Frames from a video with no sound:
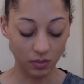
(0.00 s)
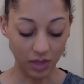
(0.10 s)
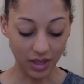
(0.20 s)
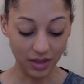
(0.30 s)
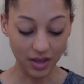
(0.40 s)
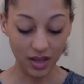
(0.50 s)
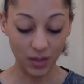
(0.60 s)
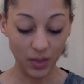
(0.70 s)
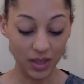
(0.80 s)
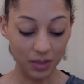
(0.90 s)
But as I
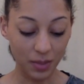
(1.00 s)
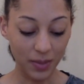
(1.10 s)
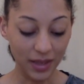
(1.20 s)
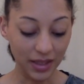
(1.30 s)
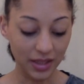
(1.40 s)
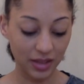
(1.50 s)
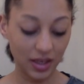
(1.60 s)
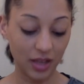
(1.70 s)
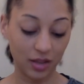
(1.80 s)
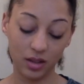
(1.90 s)
explained in my blanket
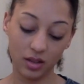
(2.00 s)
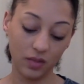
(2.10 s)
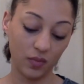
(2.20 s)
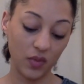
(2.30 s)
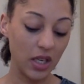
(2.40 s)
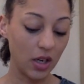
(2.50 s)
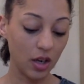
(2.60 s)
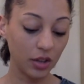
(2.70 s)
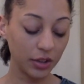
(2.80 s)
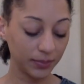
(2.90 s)
stack
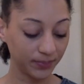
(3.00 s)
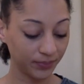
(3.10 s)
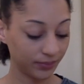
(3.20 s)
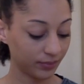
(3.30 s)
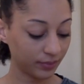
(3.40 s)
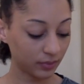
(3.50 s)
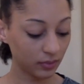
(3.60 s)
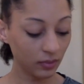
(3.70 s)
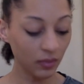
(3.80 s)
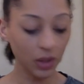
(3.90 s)
vlog,
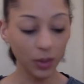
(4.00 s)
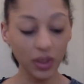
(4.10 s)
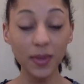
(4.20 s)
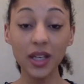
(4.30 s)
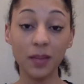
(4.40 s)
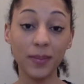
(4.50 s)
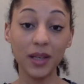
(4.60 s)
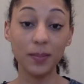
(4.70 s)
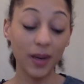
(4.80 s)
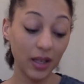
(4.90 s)
when you make a
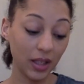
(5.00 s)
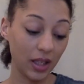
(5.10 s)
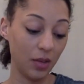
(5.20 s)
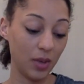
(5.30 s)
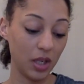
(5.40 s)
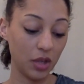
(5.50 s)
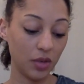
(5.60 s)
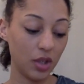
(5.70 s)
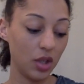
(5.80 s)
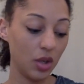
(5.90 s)
big blanket when you're
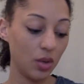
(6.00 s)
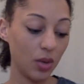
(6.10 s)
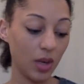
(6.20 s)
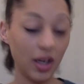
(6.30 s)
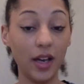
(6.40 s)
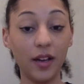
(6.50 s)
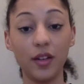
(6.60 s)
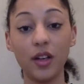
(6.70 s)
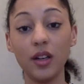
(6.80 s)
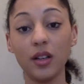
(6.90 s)
a new
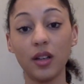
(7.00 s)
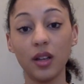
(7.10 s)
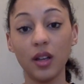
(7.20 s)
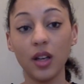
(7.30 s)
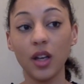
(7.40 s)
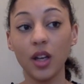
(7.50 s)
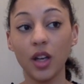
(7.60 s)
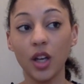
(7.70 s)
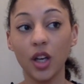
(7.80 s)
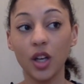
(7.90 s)
learner,
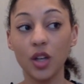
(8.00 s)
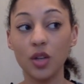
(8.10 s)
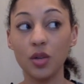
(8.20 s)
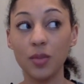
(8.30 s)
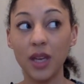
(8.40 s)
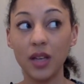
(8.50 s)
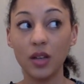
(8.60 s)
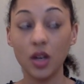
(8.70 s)
you make